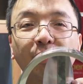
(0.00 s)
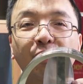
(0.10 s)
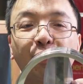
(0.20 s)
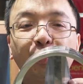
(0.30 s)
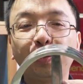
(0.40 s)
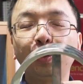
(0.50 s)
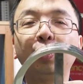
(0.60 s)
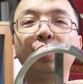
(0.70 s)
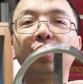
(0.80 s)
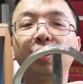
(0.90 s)

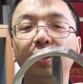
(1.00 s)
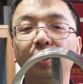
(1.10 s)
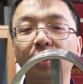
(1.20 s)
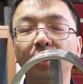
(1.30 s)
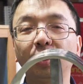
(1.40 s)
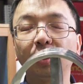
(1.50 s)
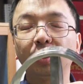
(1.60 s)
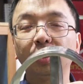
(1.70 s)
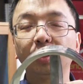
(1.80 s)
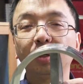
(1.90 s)
full
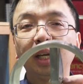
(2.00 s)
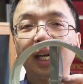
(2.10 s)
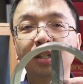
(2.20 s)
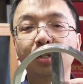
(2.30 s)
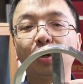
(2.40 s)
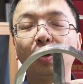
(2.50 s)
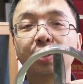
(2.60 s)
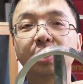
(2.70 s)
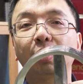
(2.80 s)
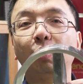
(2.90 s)

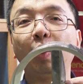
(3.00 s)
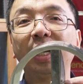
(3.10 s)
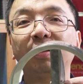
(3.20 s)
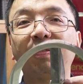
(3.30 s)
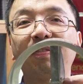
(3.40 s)
exhaust when the